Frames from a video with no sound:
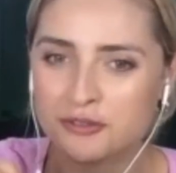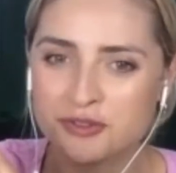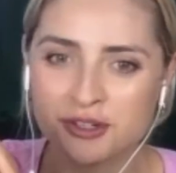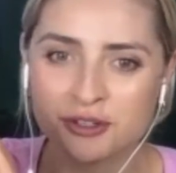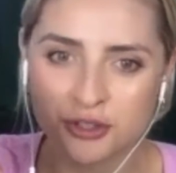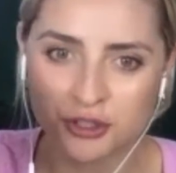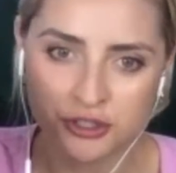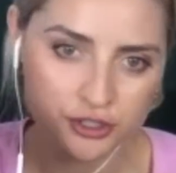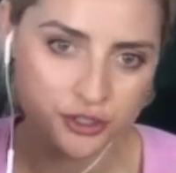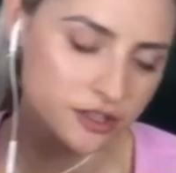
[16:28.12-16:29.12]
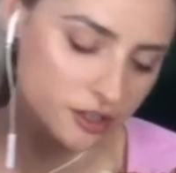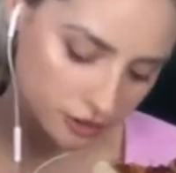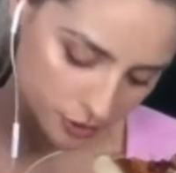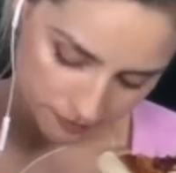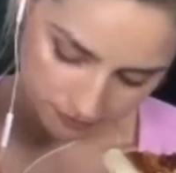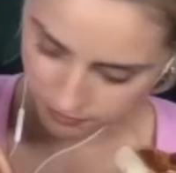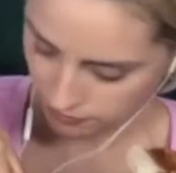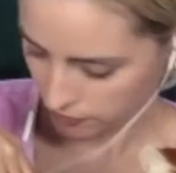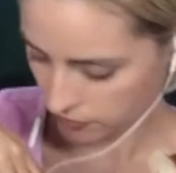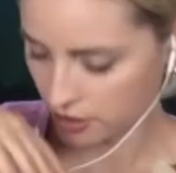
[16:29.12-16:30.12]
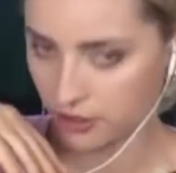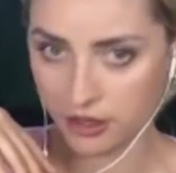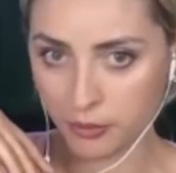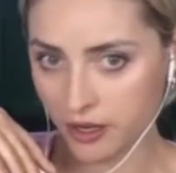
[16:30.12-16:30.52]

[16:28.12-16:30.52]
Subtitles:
You should have turned your head the other way into the mic.